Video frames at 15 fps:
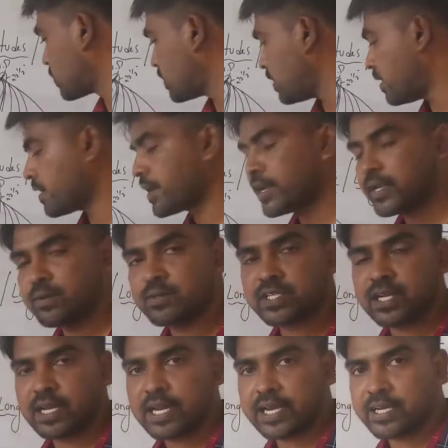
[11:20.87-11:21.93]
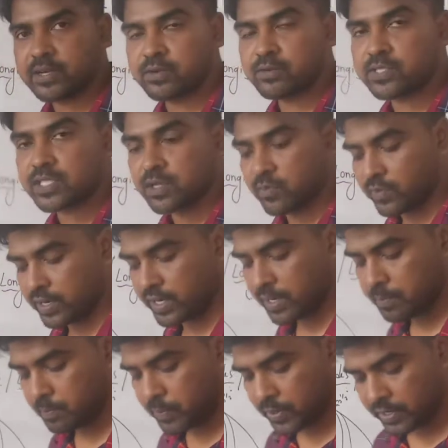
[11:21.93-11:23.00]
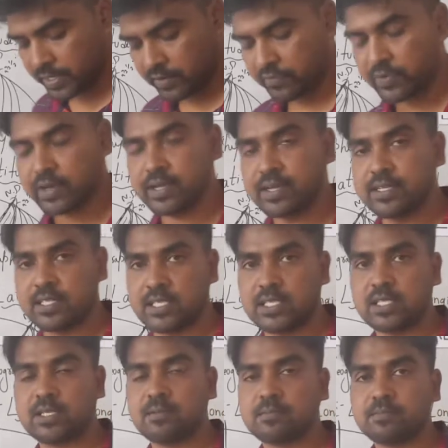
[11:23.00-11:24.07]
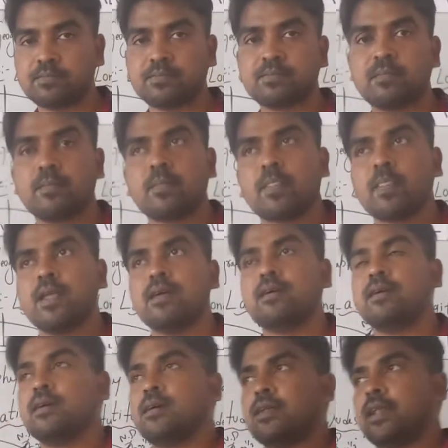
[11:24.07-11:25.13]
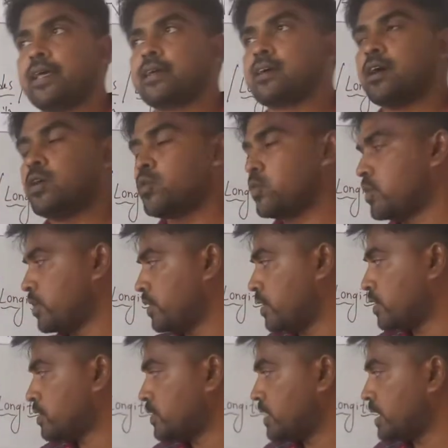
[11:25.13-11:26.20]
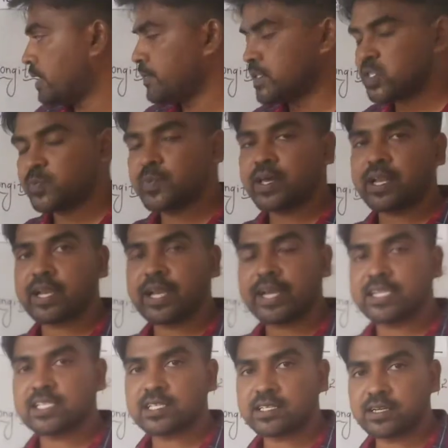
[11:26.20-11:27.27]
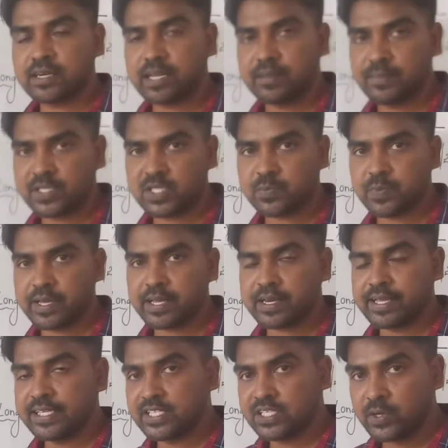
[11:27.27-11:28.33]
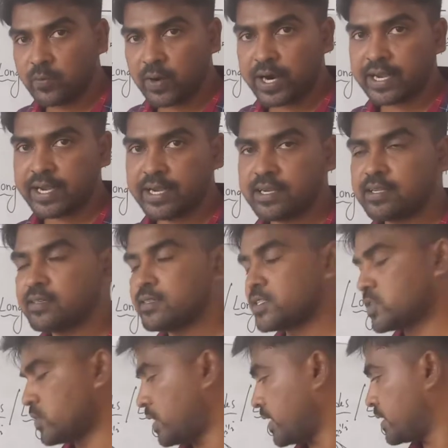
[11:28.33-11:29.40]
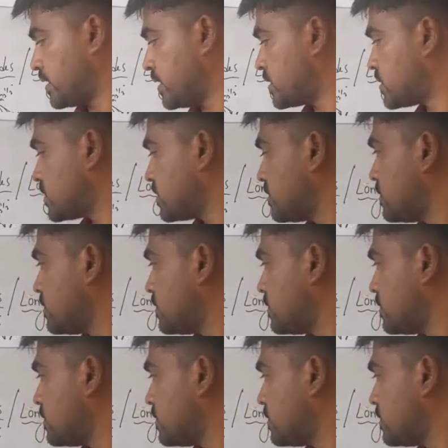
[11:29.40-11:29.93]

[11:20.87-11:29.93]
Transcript: longitudes and latitudes are very important for us. Like how northern hemisphere and southern hemisphere is divided, so like that